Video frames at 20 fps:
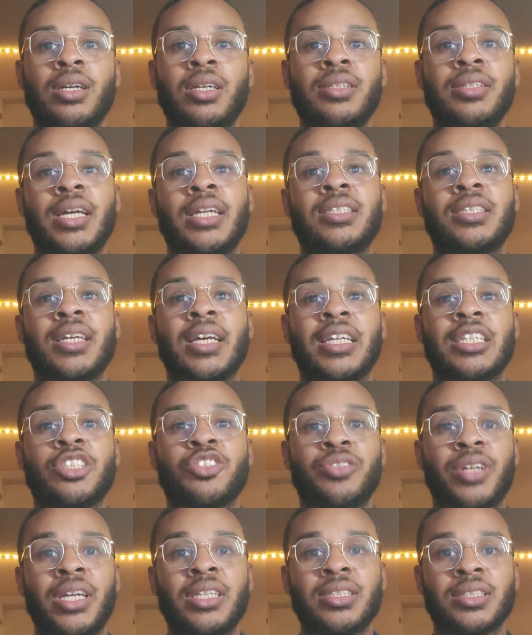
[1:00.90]
Data in
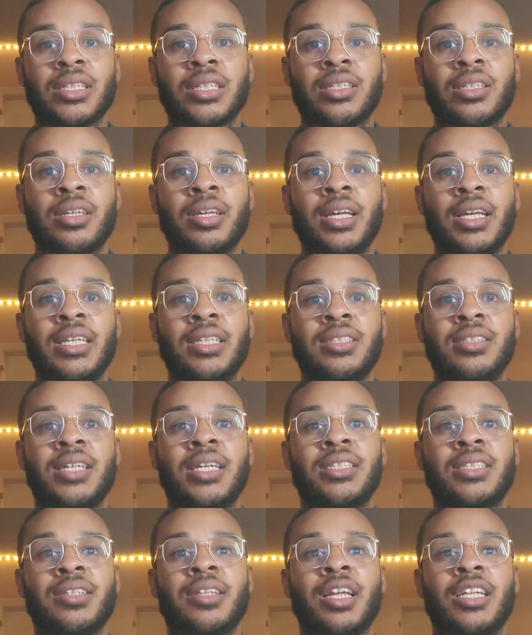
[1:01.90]
transit is
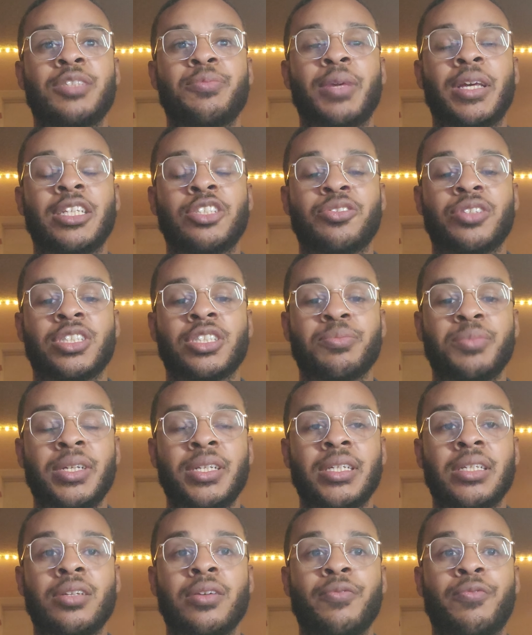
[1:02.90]
data that is being
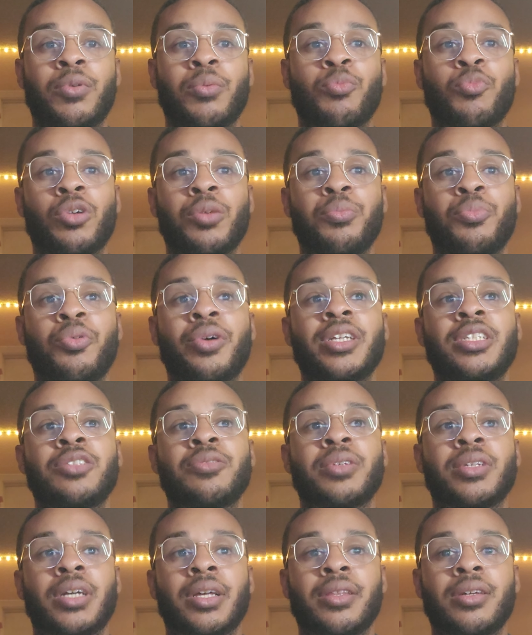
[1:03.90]
transmitted from one point to
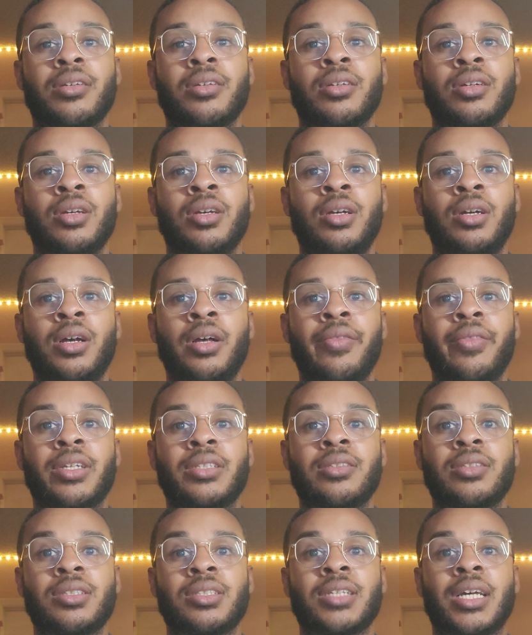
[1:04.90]
another.
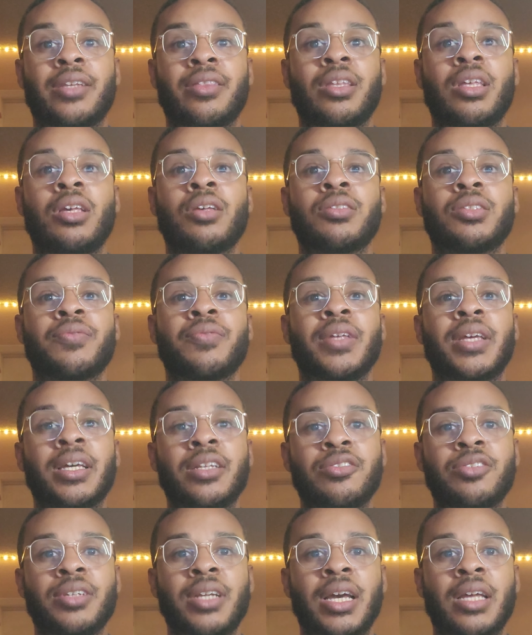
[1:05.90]
This looks like the use of the
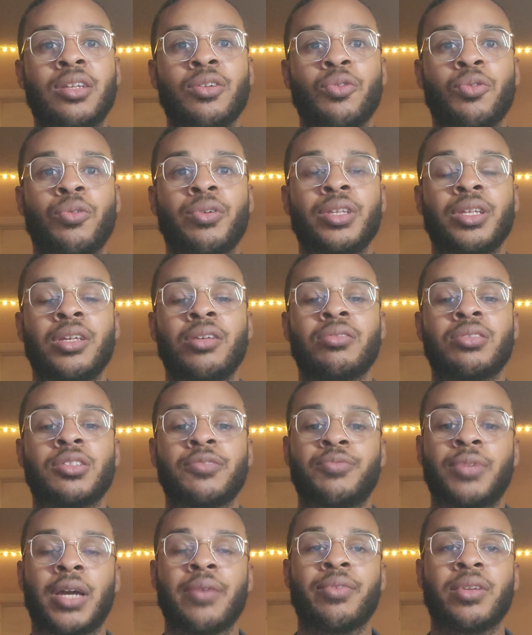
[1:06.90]
internet or the use of
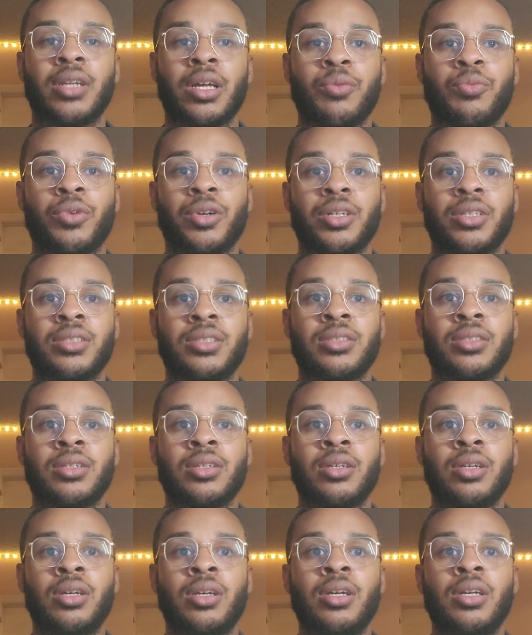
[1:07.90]
private networks.
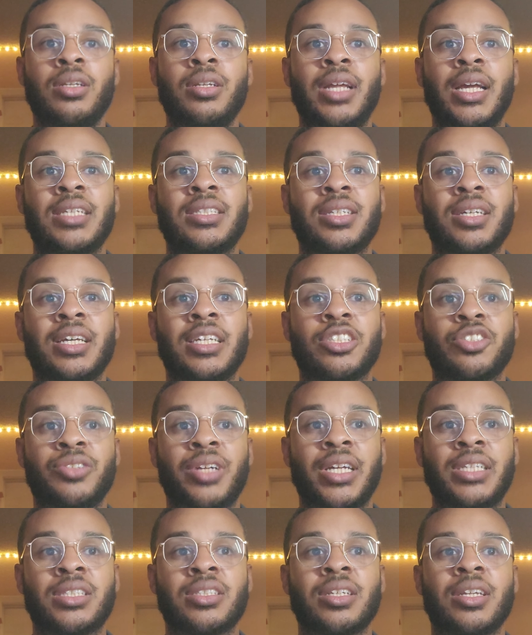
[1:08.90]
Data in
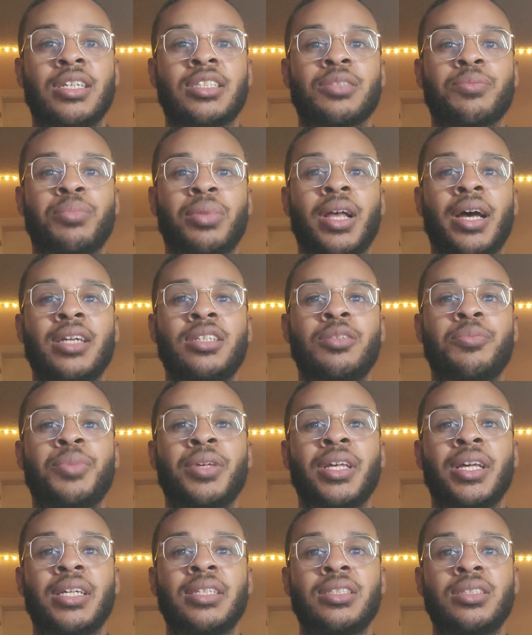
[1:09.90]
transit is implied to
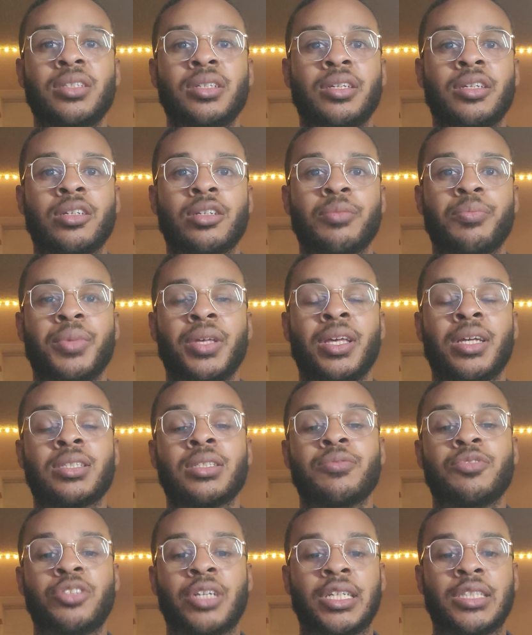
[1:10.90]
be insecure because
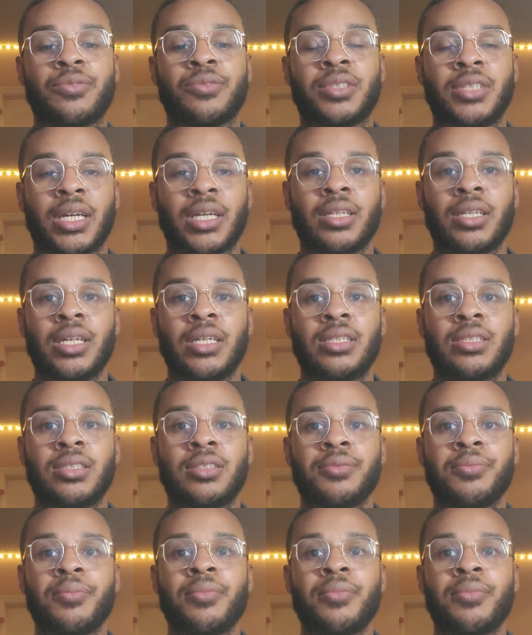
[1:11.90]
of transfer techniques.